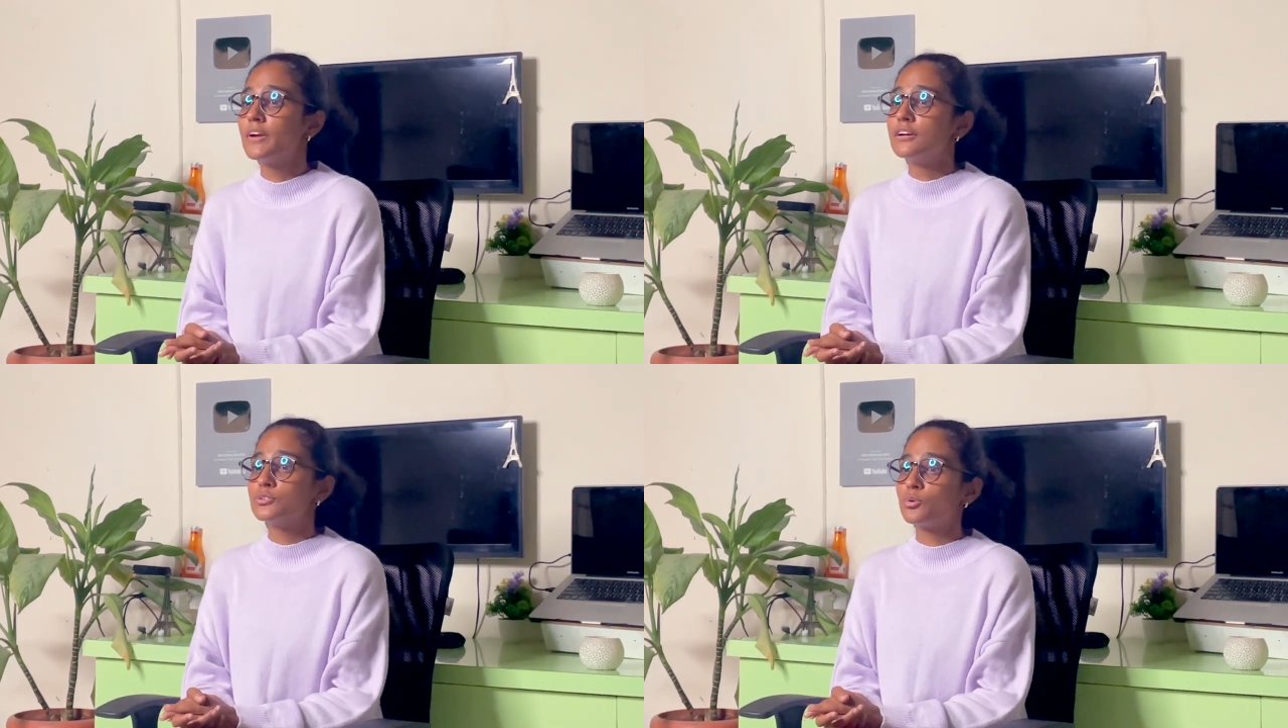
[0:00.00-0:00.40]

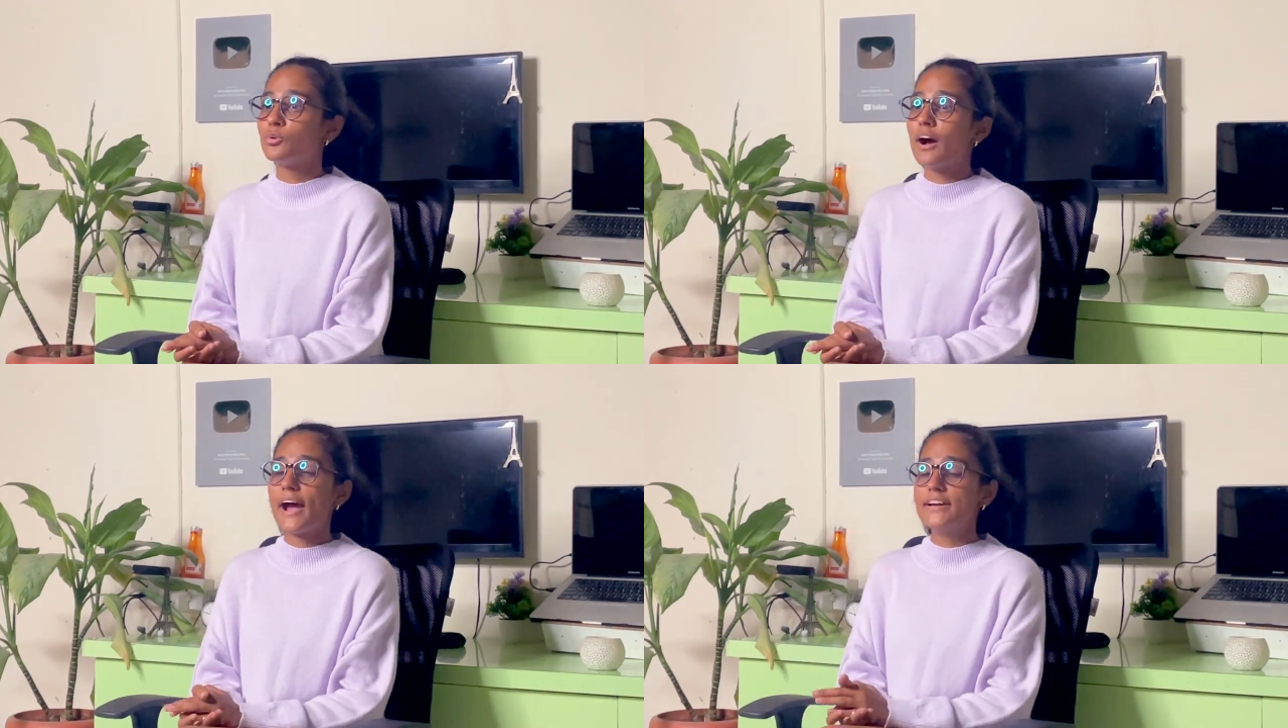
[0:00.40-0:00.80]

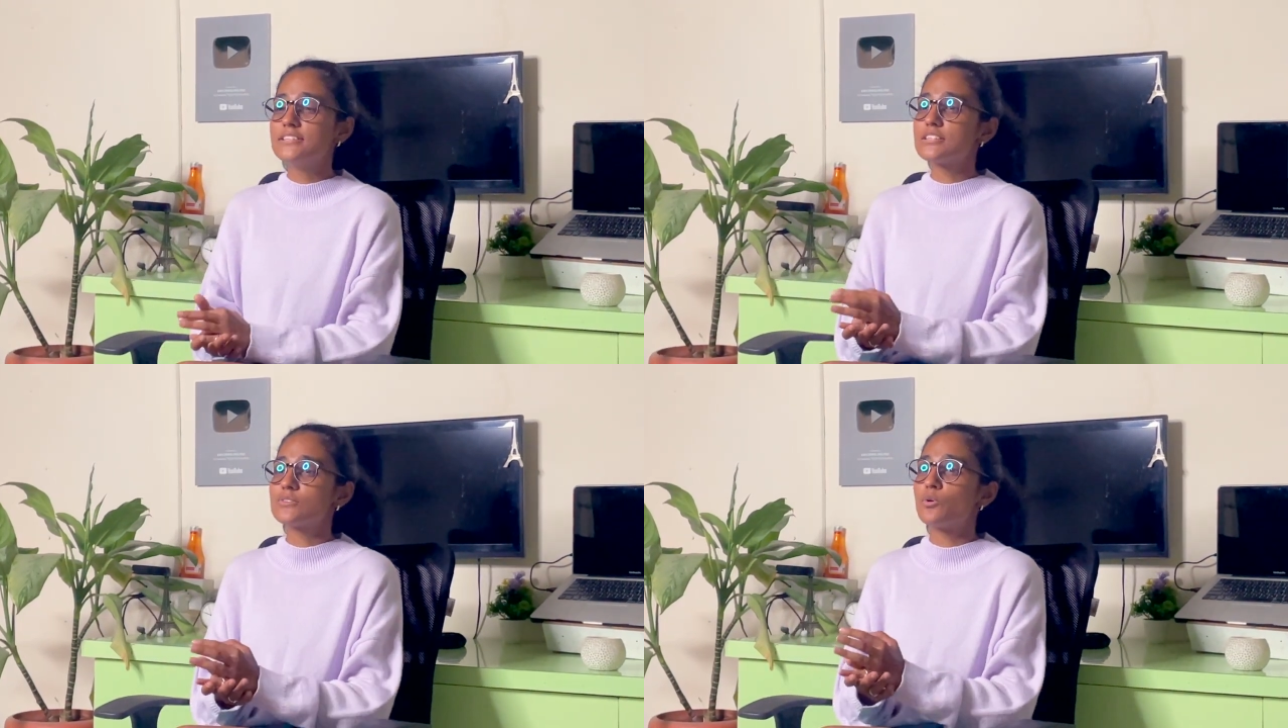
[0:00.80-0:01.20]
So I
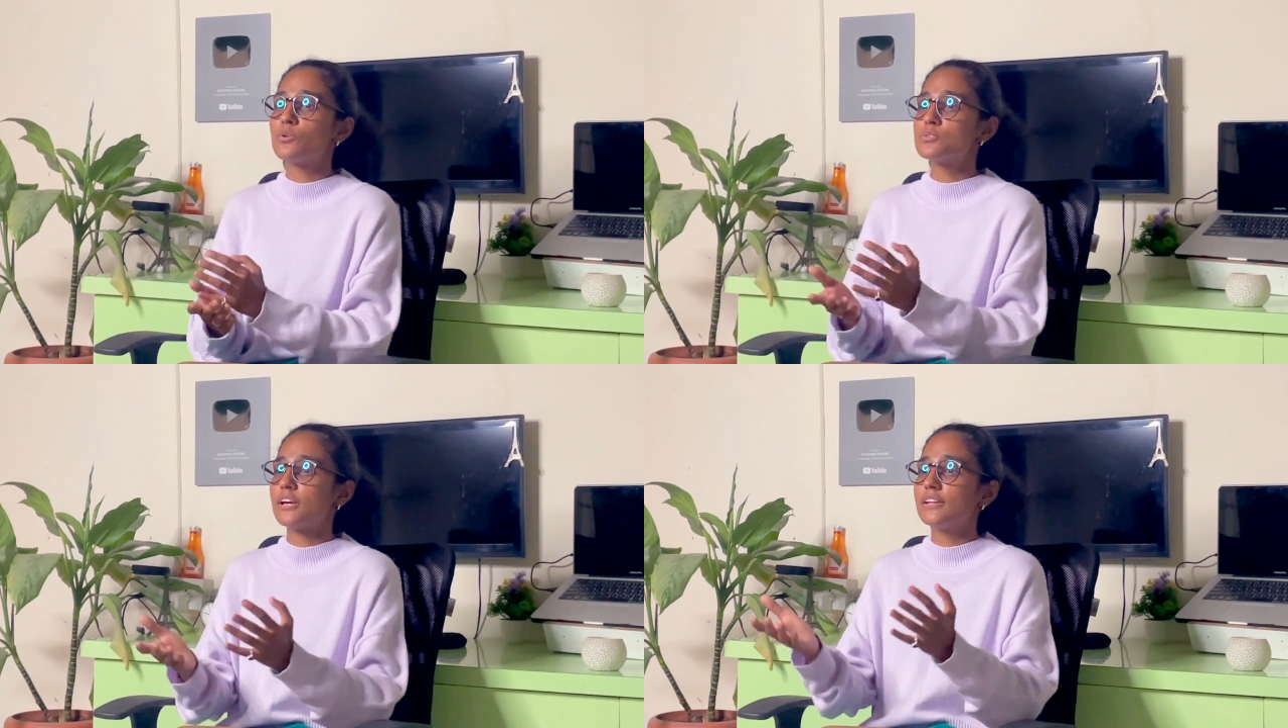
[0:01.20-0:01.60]
just want
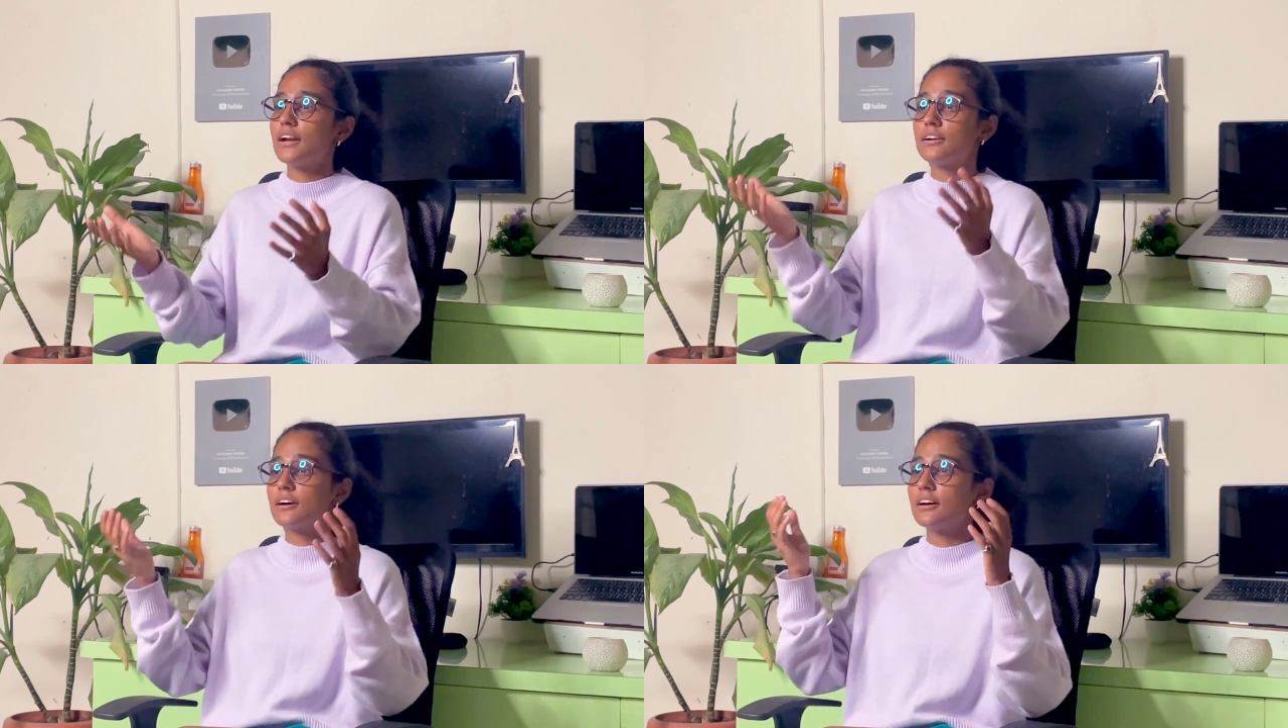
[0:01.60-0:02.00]
to say
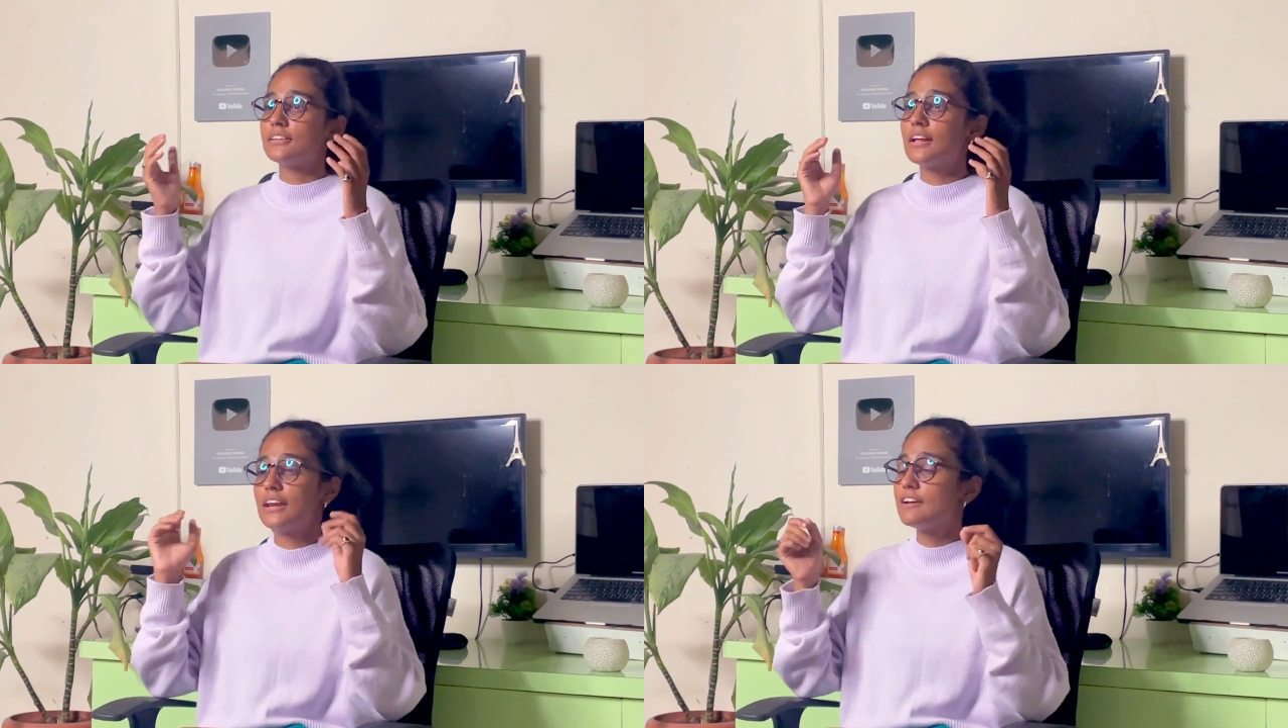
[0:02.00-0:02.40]
that
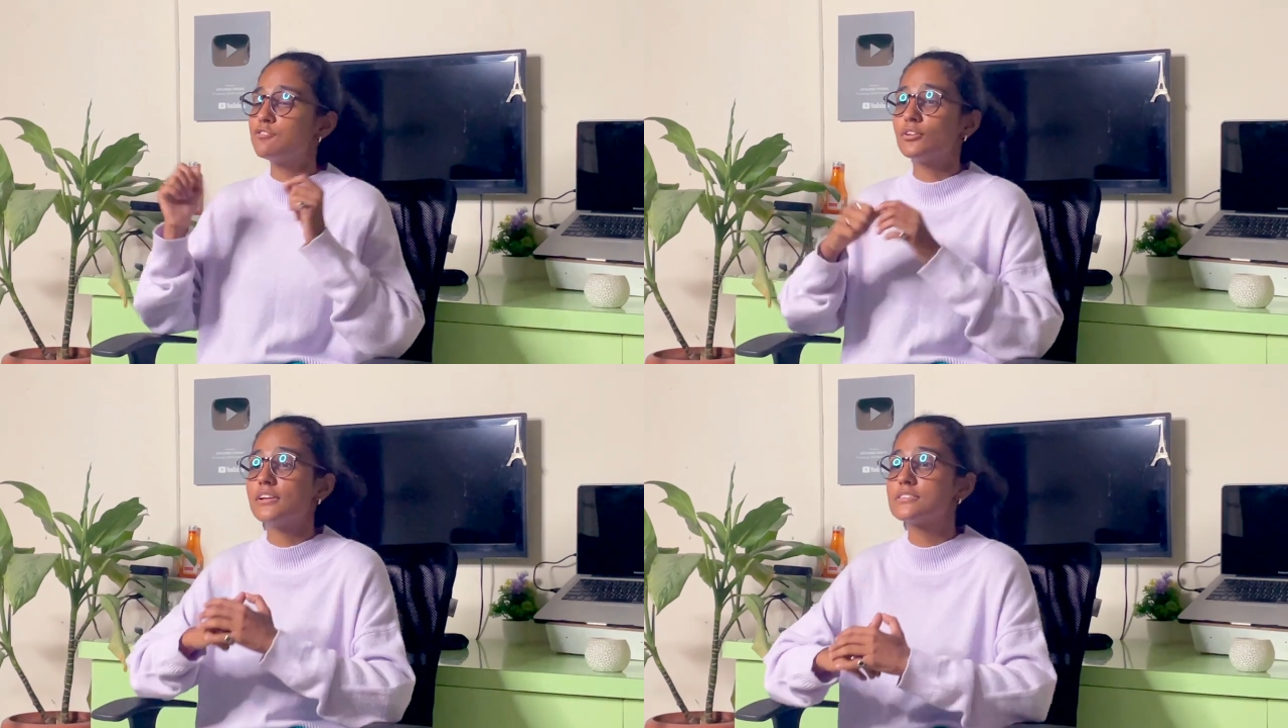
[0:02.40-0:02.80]
the link
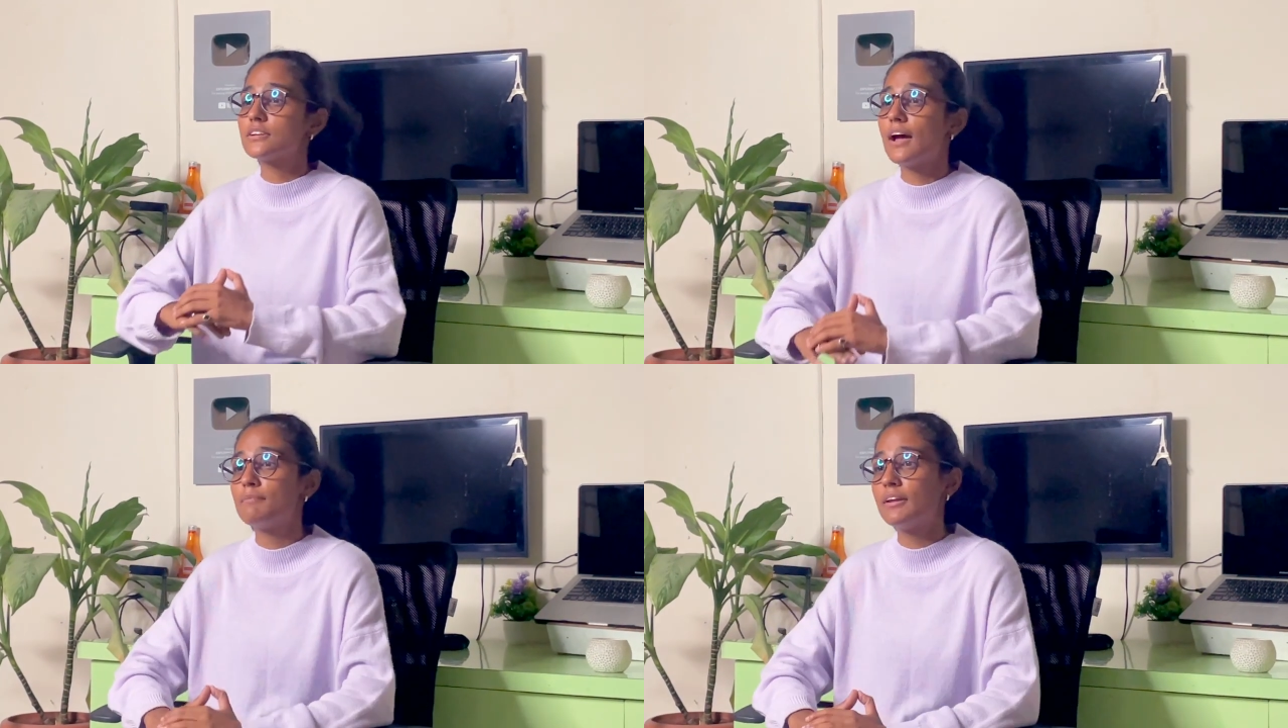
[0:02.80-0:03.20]
for this
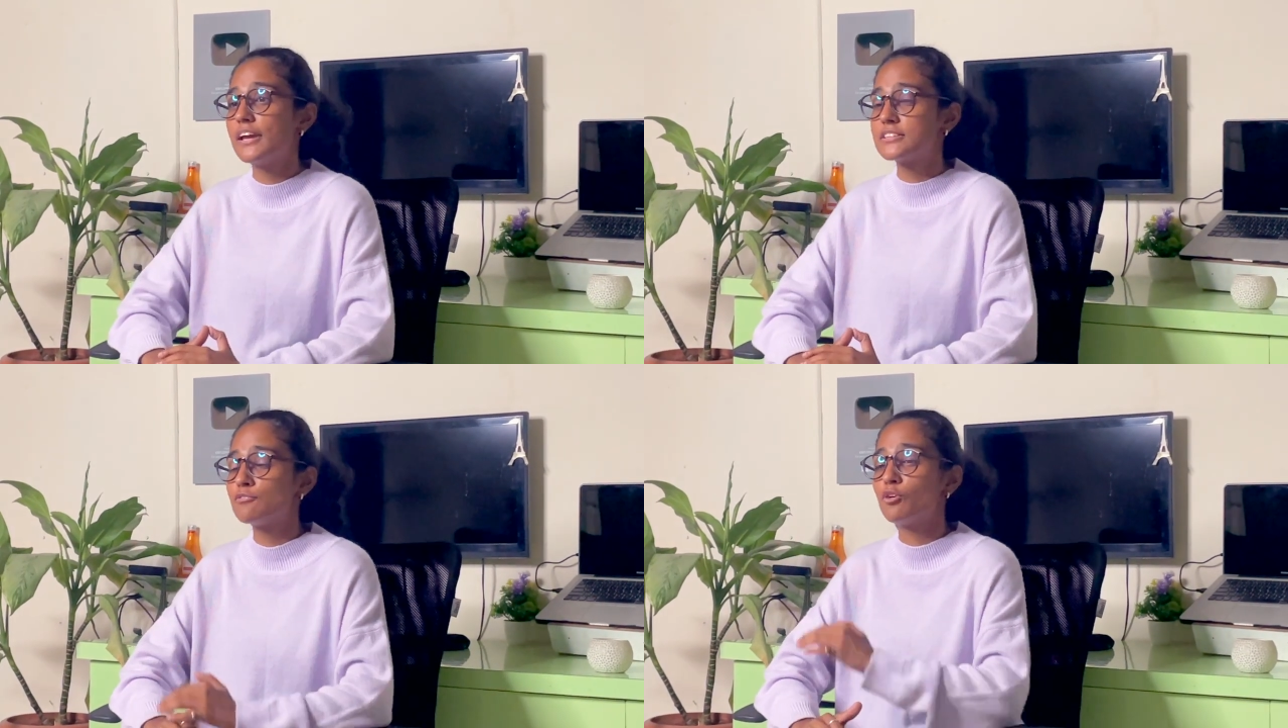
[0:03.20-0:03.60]

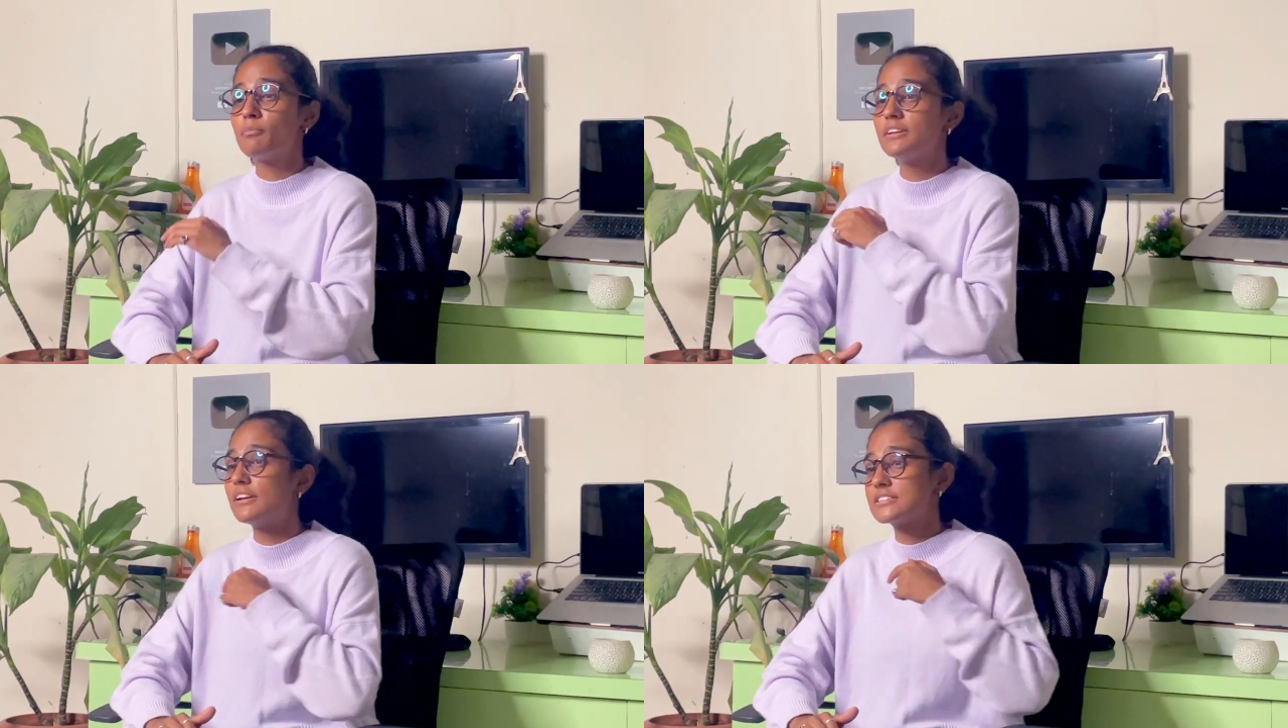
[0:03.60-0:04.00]
application would be
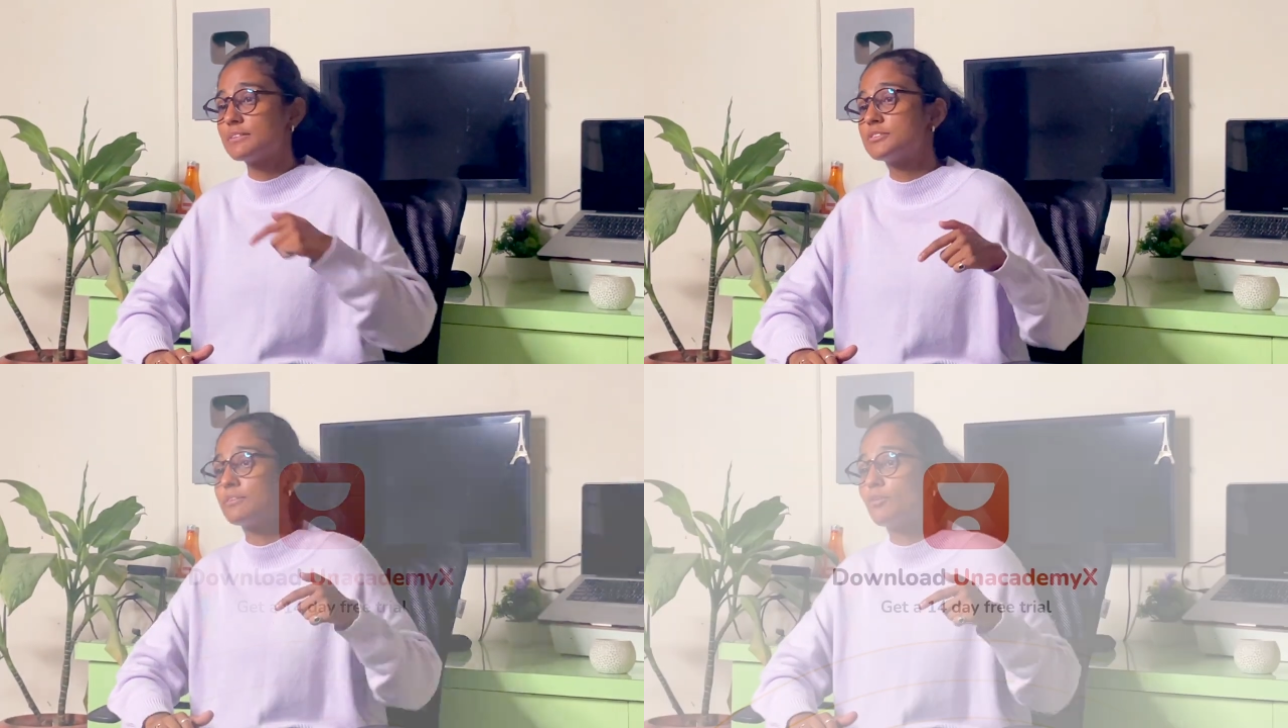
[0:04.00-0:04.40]
in the description